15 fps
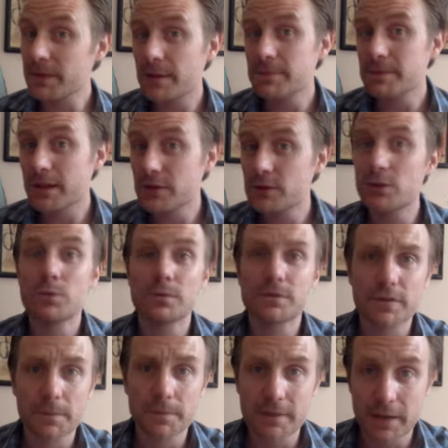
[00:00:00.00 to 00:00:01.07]
I do,
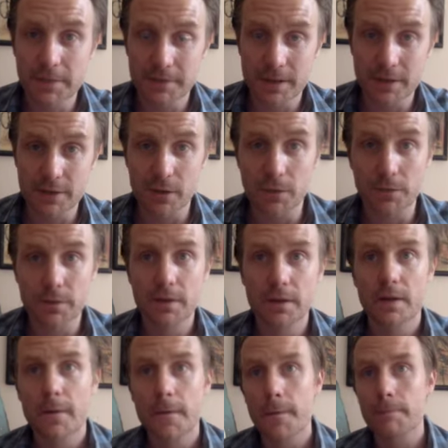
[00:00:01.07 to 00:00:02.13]
sometimes I don't.
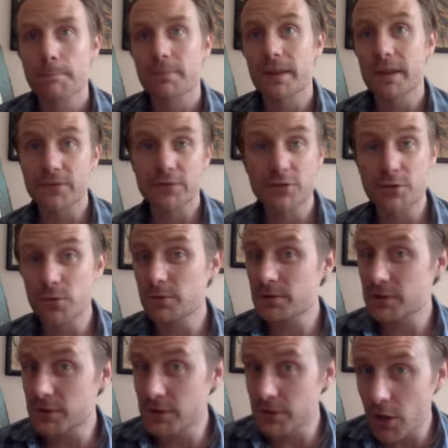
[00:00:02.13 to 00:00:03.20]
if
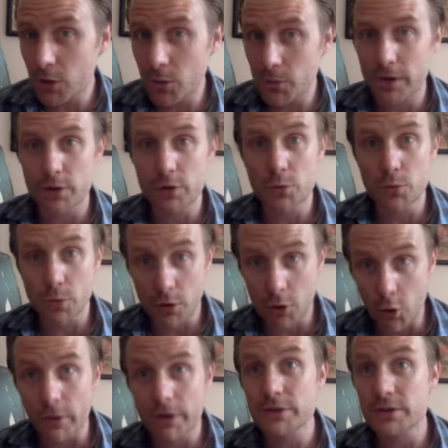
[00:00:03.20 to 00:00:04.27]
students know that you are
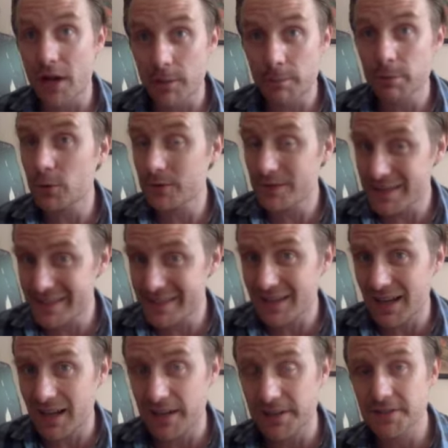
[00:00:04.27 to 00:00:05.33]
going to upload the
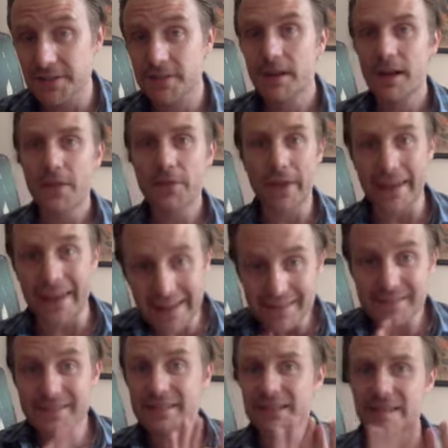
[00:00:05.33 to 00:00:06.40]
slides, they
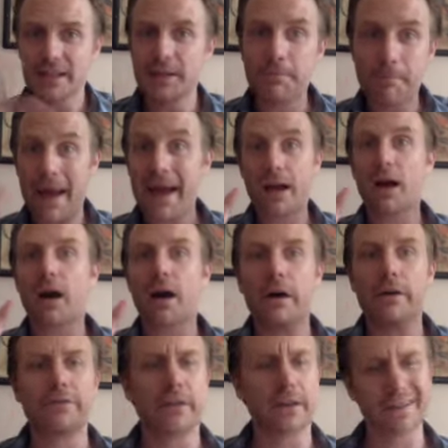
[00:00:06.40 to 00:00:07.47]
instantly back
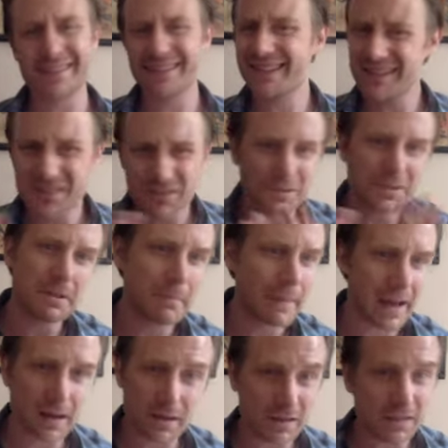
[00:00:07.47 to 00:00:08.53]
off. Like, it doesn't really
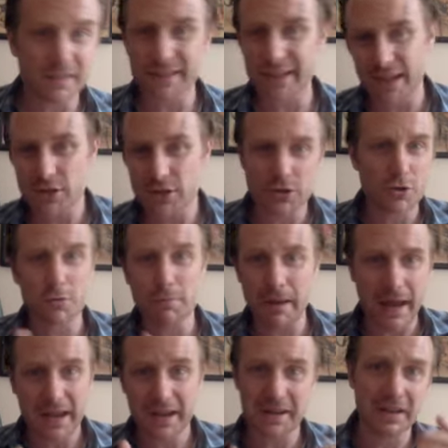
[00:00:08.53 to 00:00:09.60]
matter because I can just go
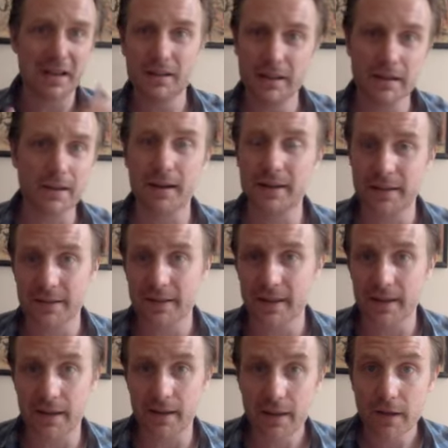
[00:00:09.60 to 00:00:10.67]
back and click on it
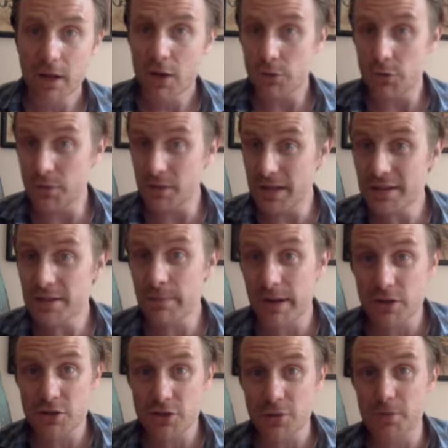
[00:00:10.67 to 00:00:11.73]
again. You need to make
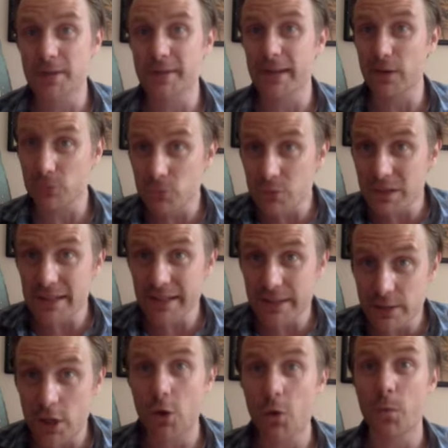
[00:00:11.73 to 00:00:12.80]
sure that they really
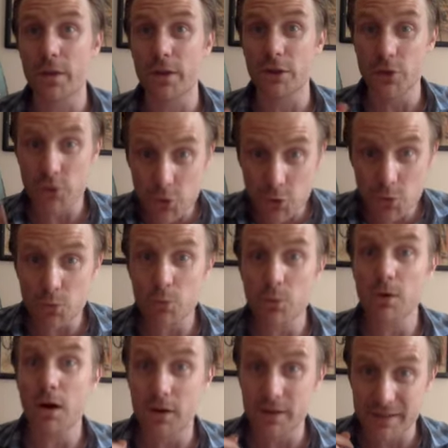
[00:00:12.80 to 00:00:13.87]
know that you
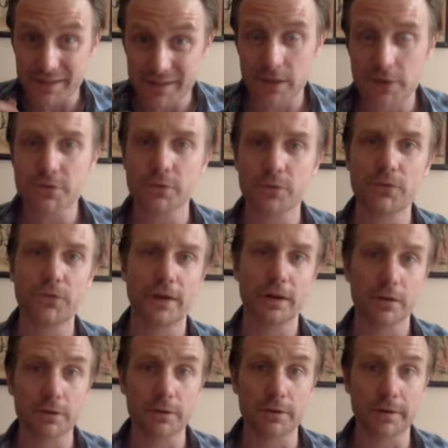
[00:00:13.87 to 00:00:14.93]
are essential for their
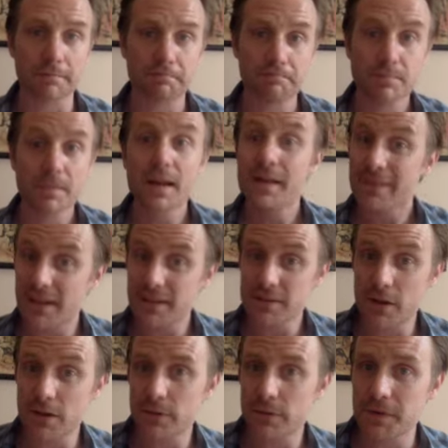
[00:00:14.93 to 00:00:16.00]
learning. That's
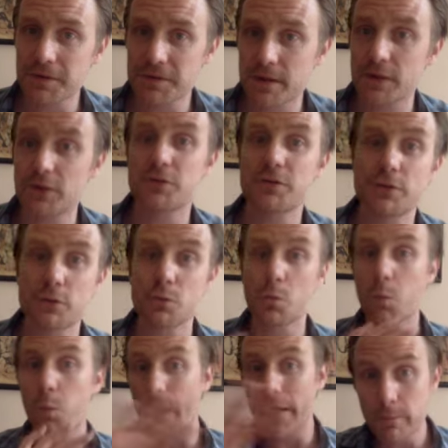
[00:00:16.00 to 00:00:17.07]
another reason that you should do
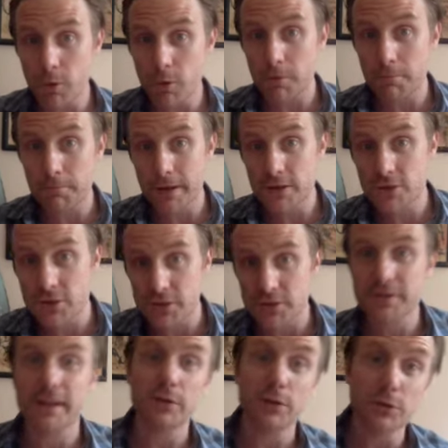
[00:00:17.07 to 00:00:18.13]
way more pictures
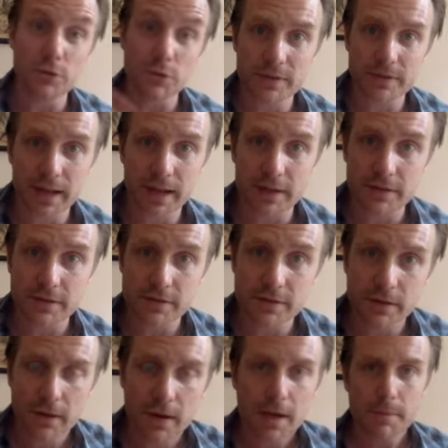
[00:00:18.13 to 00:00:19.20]
than you do text,
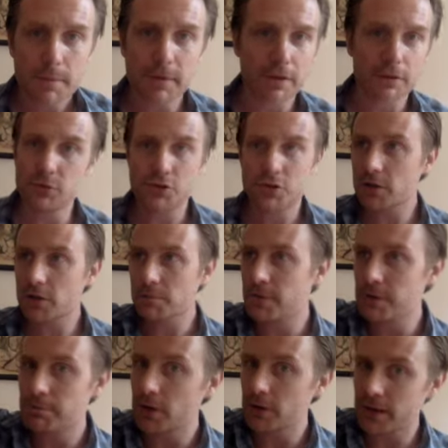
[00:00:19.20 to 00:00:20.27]
because you shouldn't be
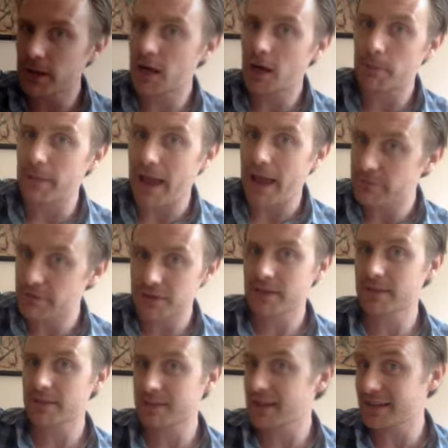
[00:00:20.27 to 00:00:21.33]
putting up everything
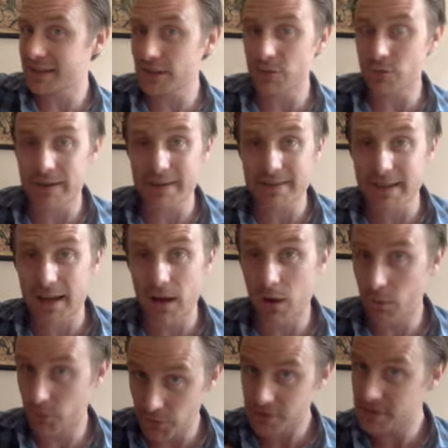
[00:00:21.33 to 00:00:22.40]
that they need to write down.
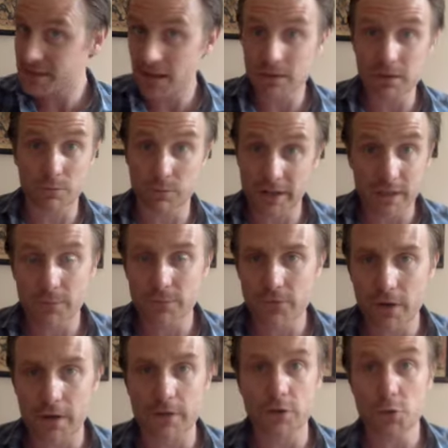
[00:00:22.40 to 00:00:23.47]
You should tell them right up
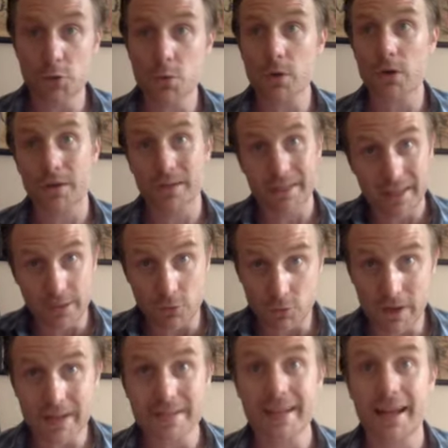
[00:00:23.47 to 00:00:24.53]
front, you are going to need to
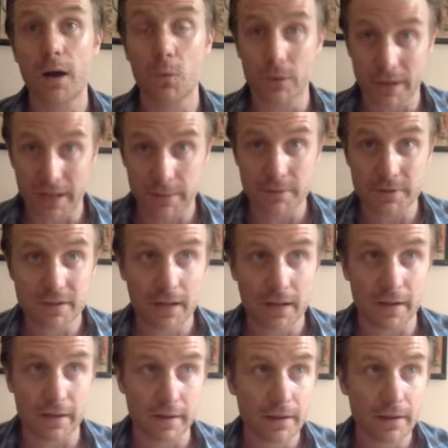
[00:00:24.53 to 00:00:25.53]
write down what I am saying.